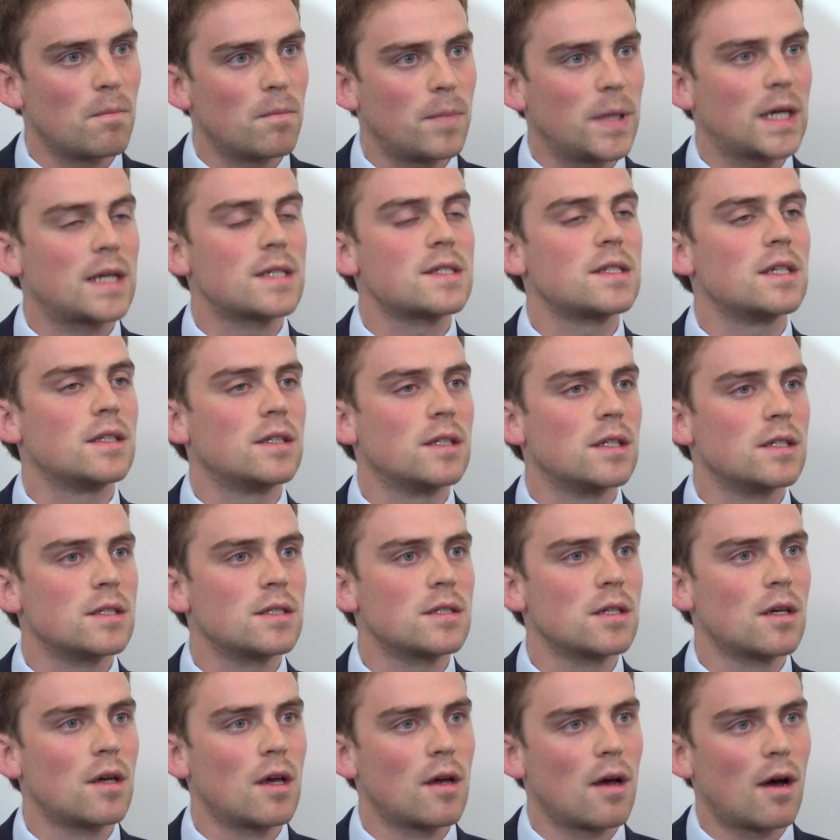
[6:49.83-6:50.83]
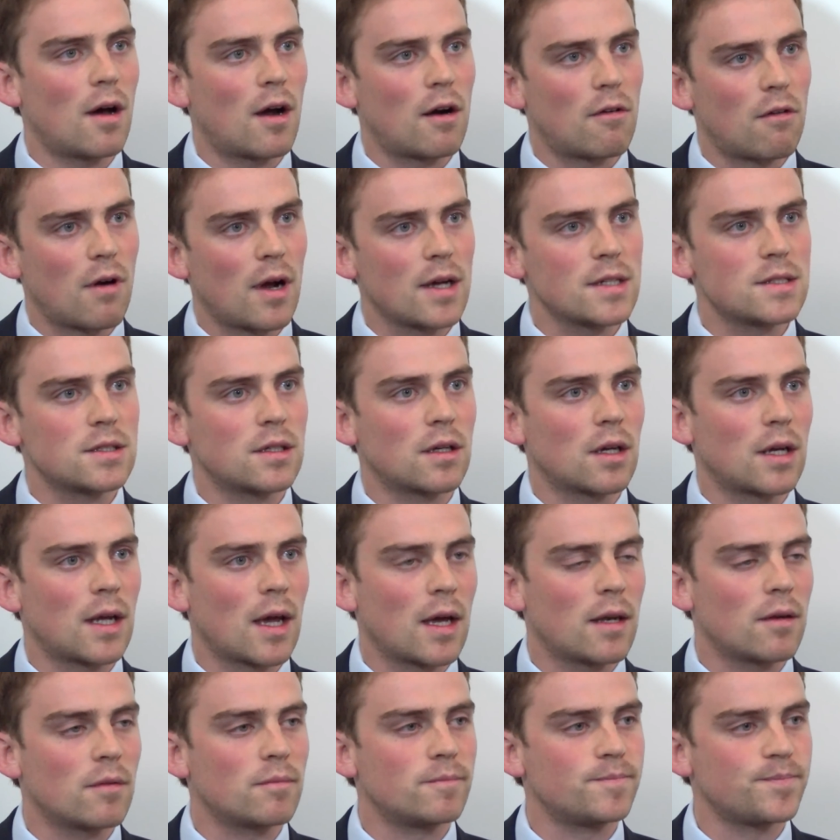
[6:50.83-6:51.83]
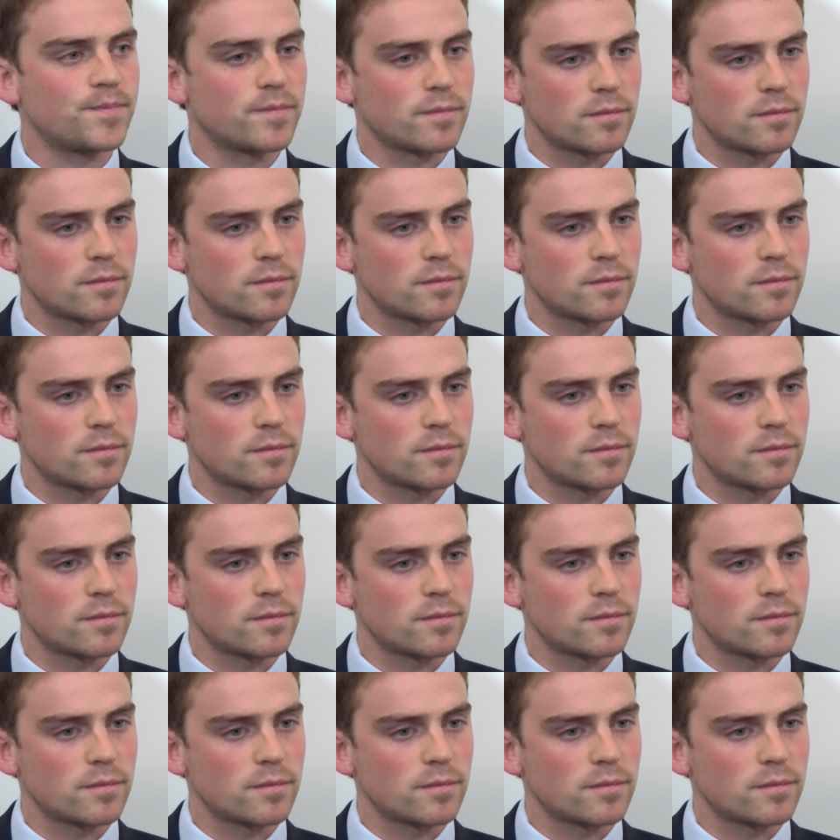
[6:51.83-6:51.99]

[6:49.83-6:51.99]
big cities, are rising again.